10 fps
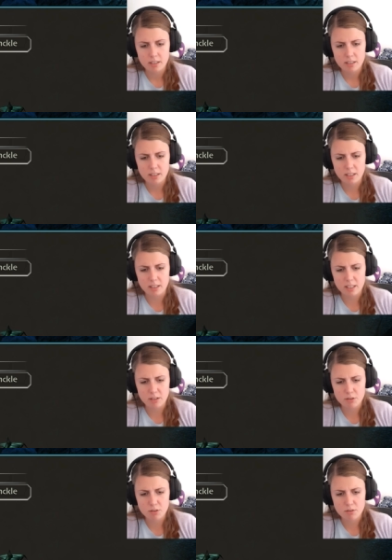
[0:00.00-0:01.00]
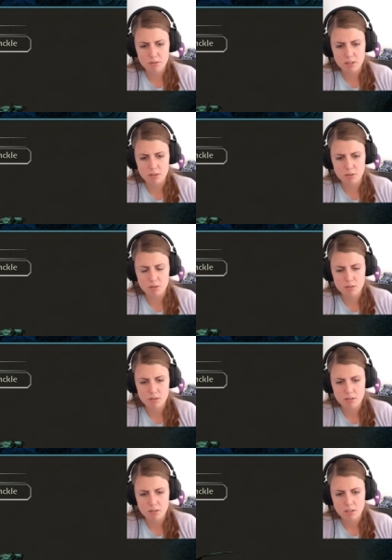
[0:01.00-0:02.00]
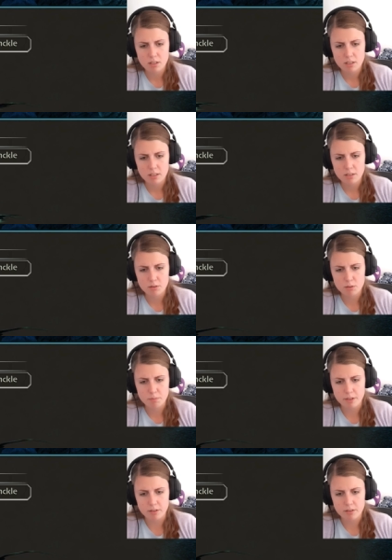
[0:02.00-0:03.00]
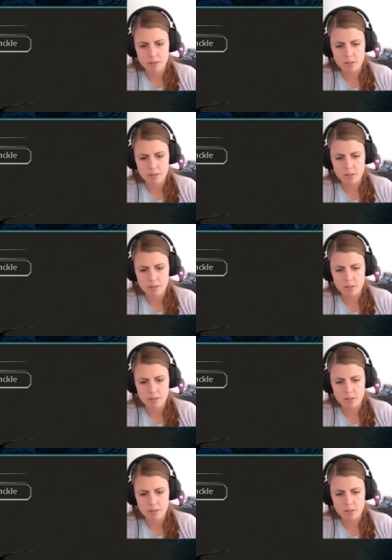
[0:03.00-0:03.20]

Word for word: Ugh, that looks so gross. This looks better.